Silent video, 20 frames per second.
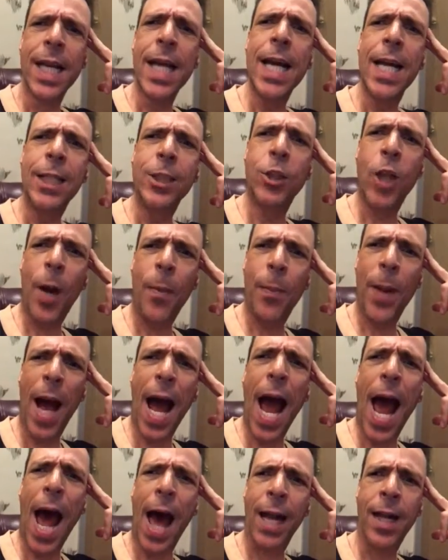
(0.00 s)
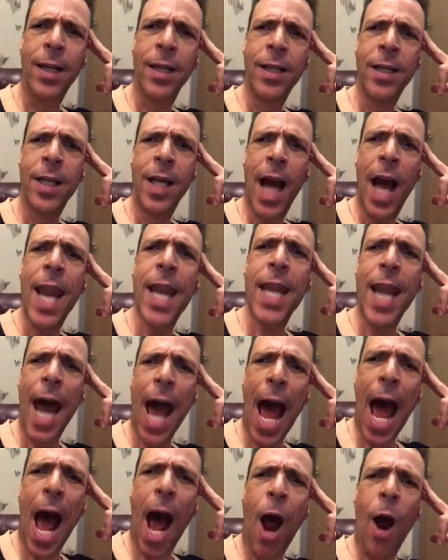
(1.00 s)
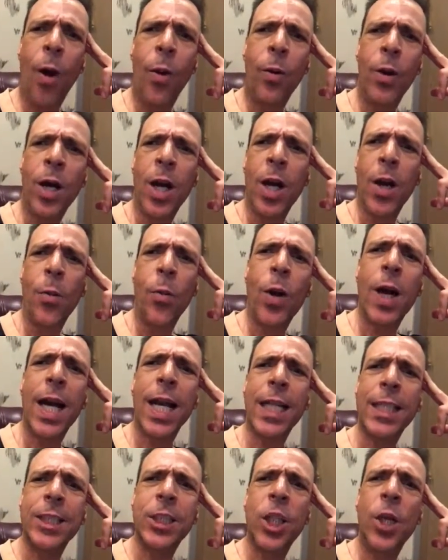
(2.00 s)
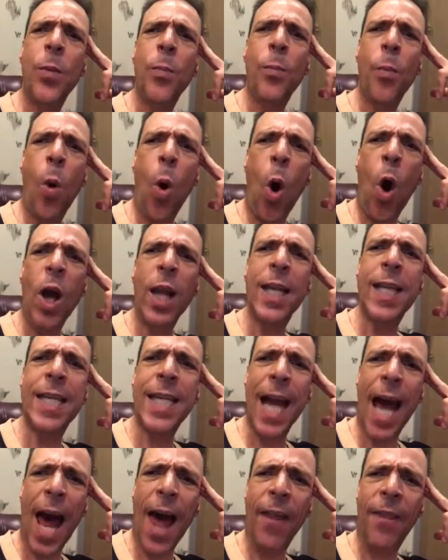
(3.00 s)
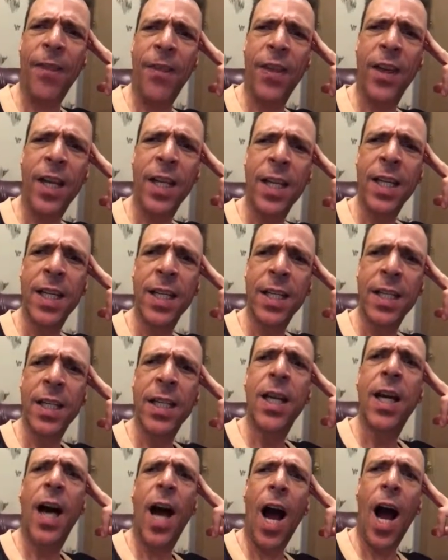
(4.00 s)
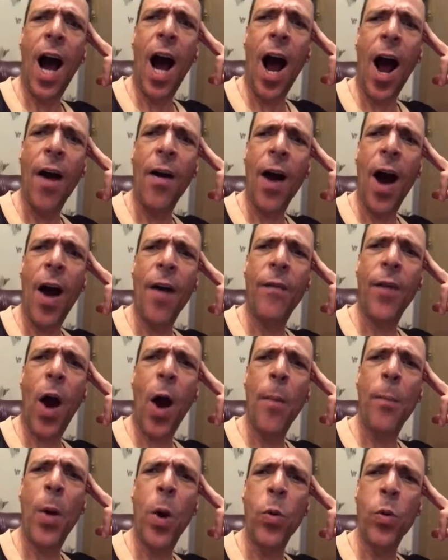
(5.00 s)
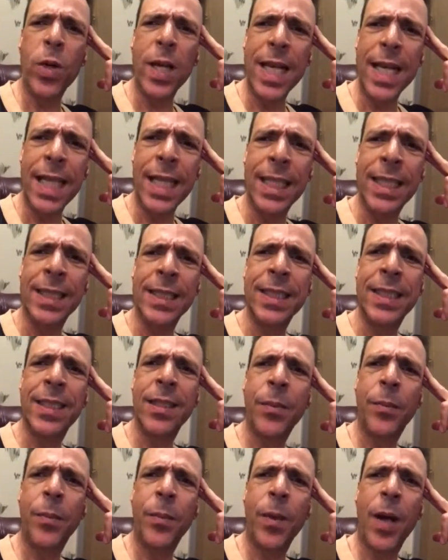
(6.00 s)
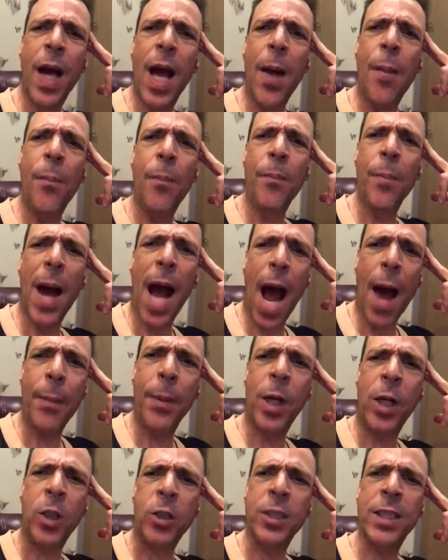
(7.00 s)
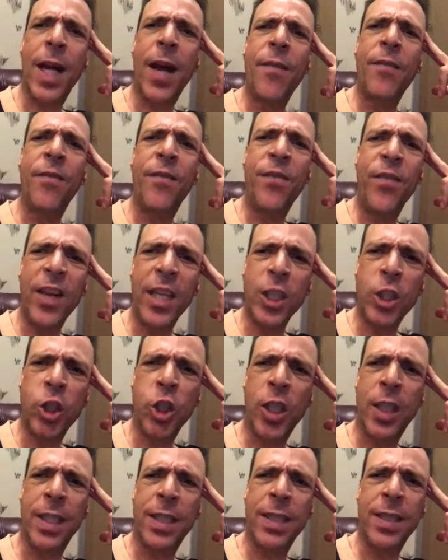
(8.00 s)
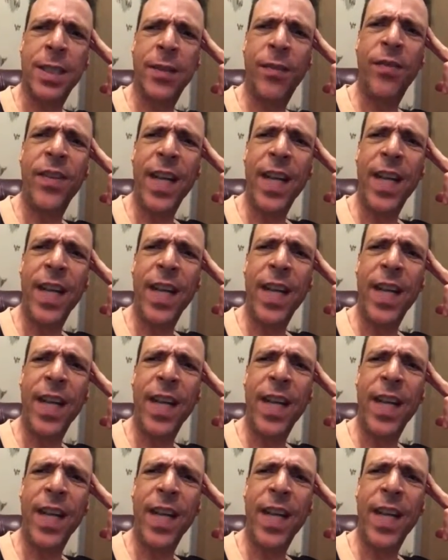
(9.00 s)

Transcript: in Japan. And now we're going to do more death of our marines and mammals and fish. It's